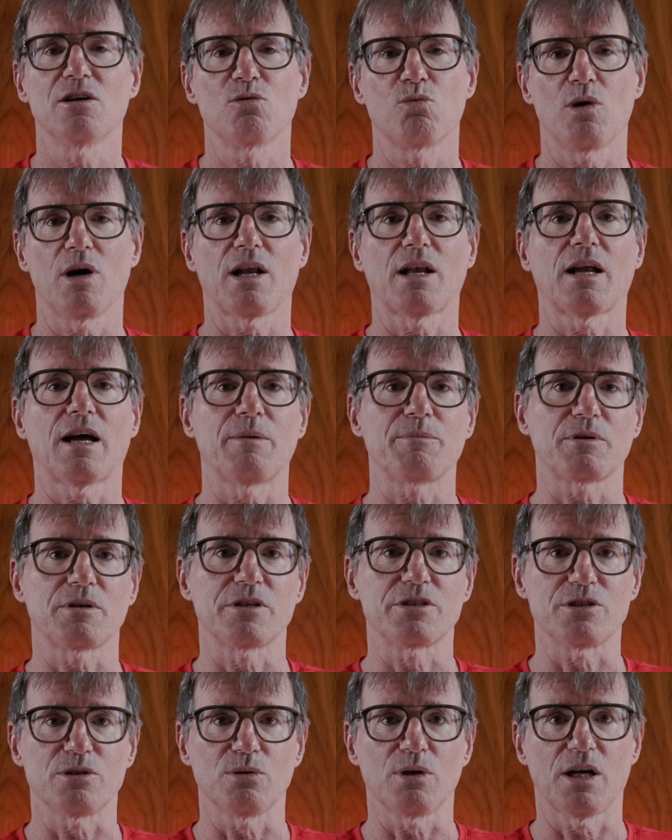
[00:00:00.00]
Well, I'm going to
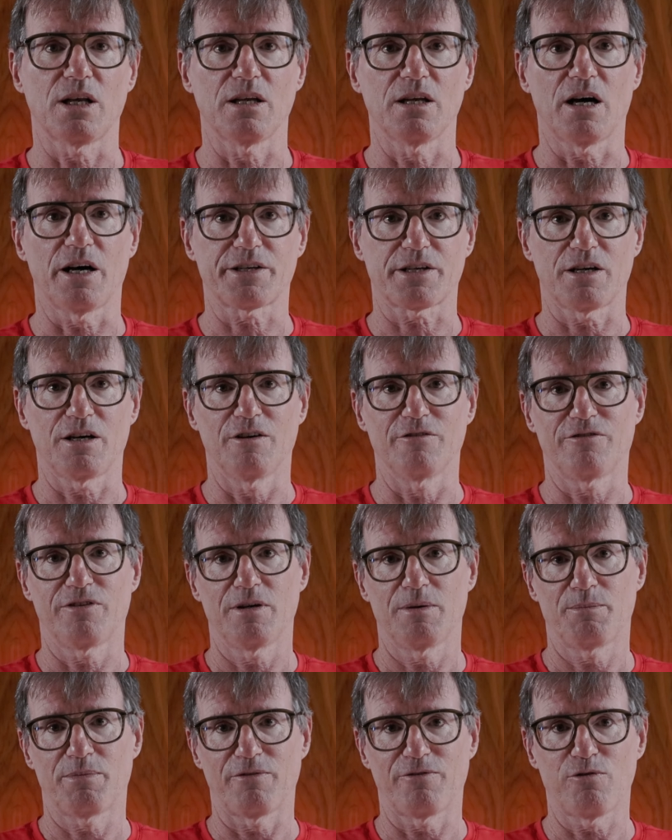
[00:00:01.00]
do a lot of
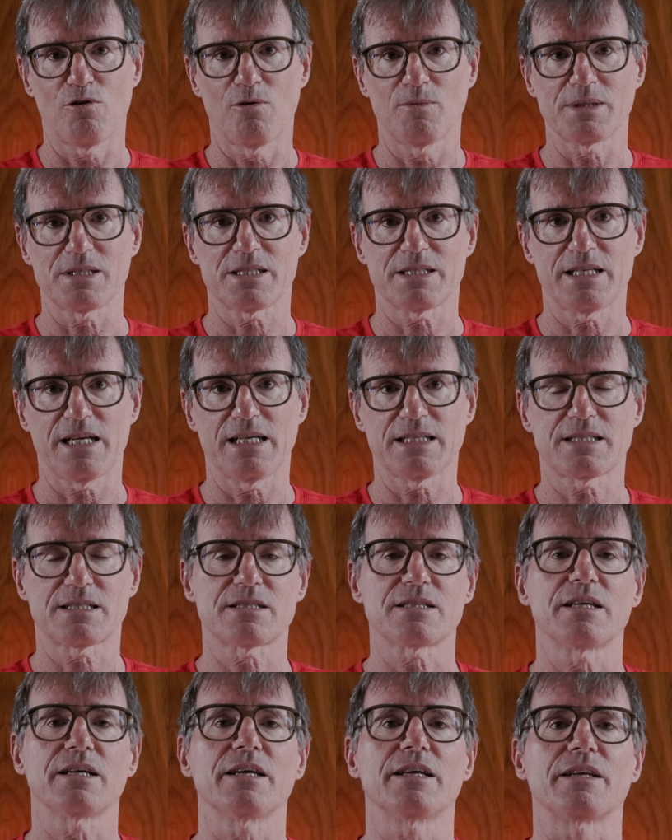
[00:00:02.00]
performance
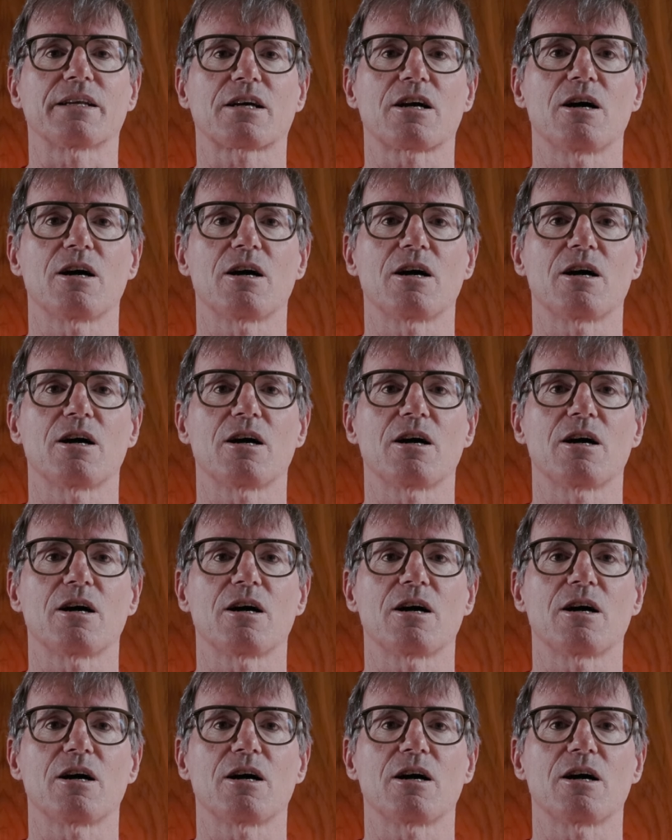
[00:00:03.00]
tests in the